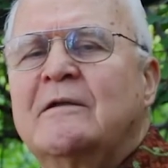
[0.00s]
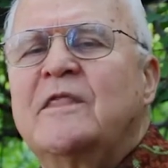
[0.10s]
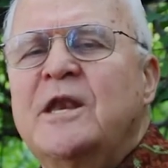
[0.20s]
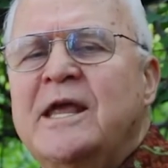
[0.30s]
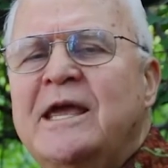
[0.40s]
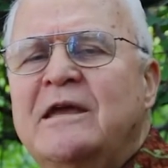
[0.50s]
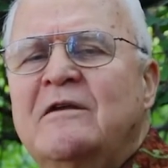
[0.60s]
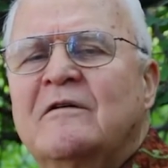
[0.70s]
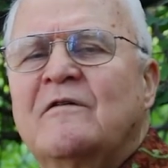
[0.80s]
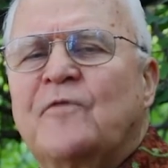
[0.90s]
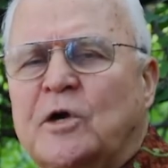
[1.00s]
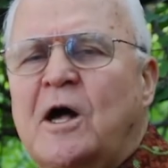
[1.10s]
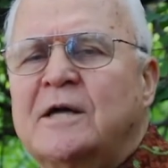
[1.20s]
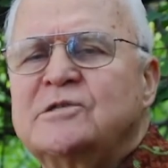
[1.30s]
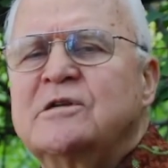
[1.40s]
the need for
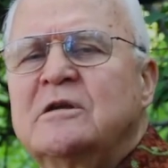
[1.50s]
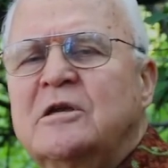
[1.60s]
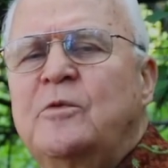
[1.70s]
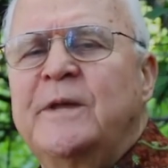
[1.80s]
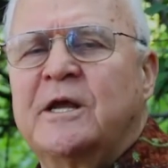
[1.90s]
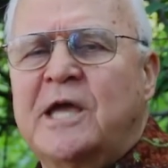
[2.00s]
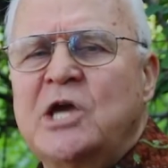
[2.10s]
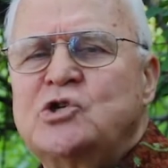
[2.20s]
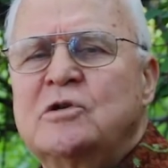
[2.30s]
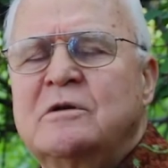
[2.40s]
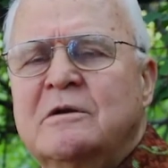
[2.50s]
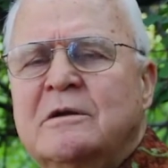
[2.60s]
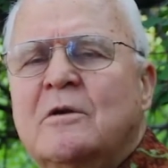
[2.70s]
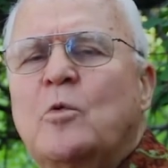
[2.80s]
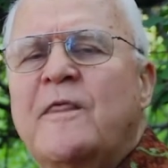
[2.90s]
constant communication
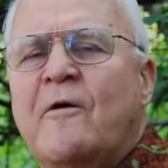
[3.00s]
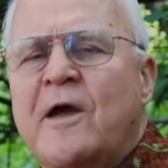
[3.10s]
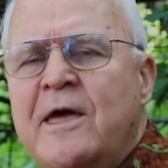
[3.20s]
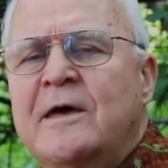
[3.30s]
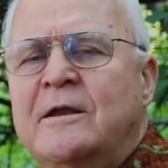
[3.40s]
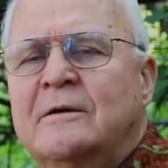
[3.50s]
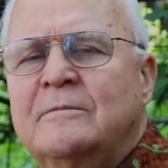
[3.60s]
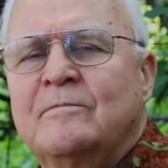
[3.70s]
with our head.